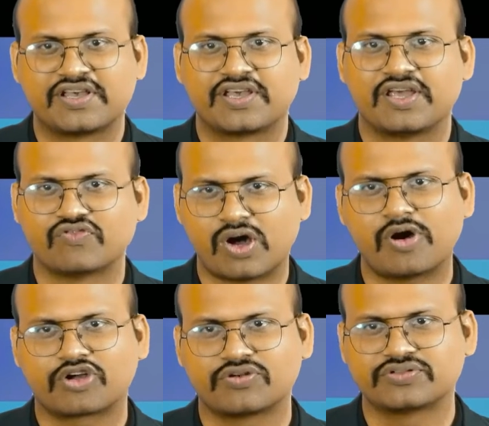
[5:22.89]
In warm
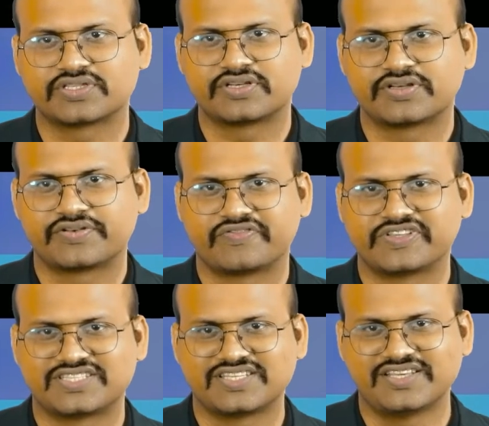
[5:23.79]
occlusion, we
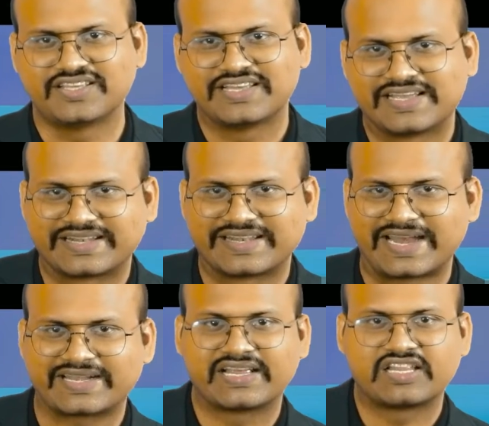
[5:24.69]
see
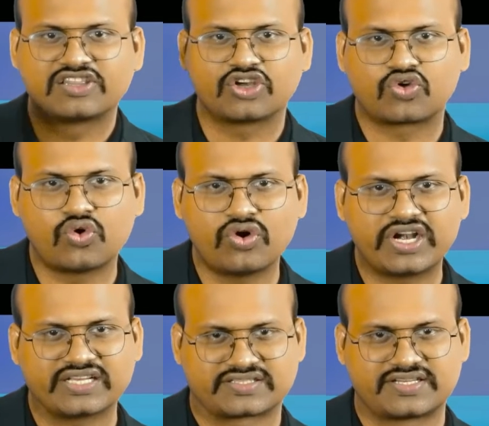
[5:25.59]
that the
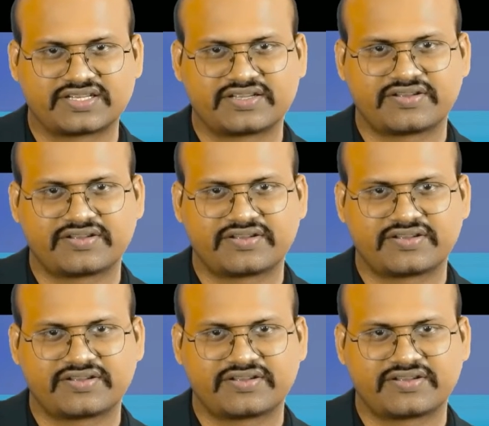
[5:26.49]
coldest